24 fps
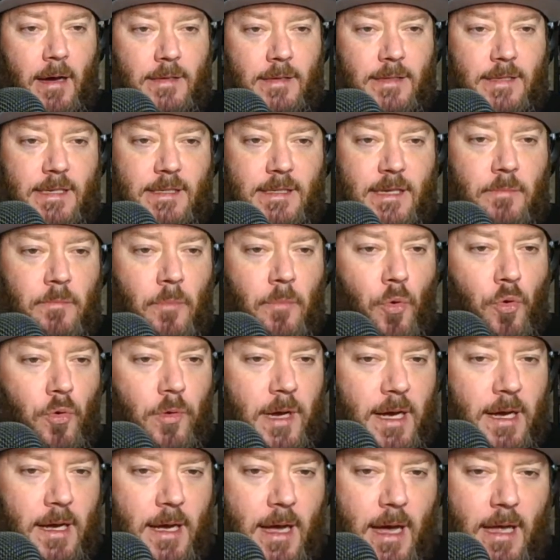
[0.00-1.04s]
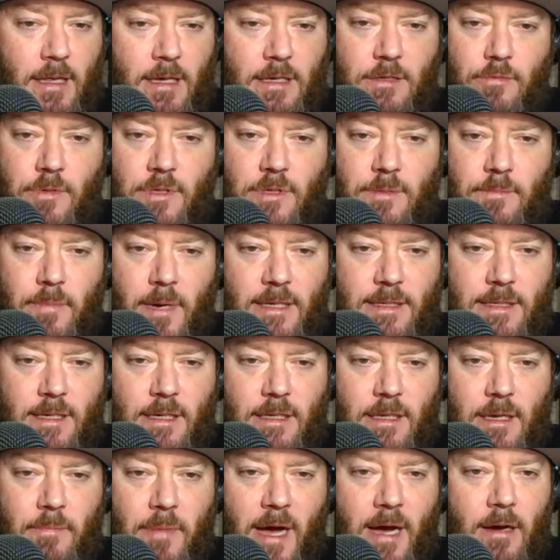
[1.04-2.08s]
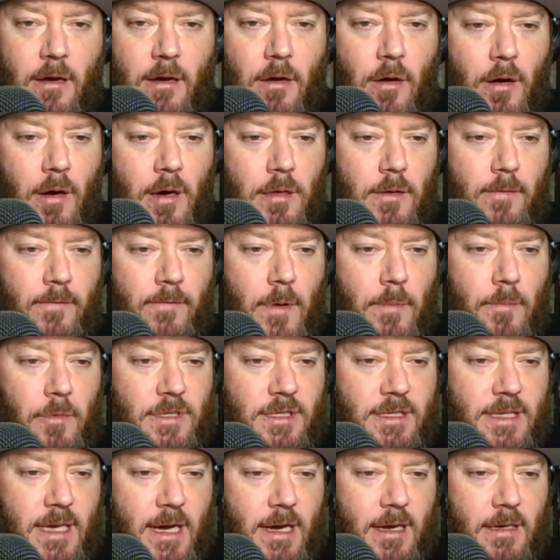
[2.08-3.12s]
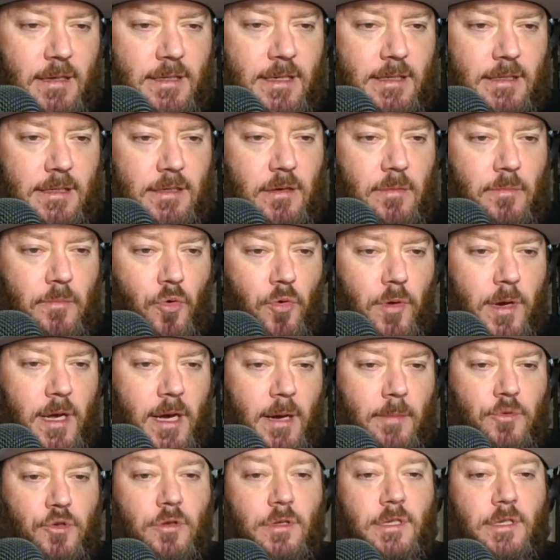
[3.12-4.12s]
says good morning. And this was basically back on November 2nd. Says good morning. I'm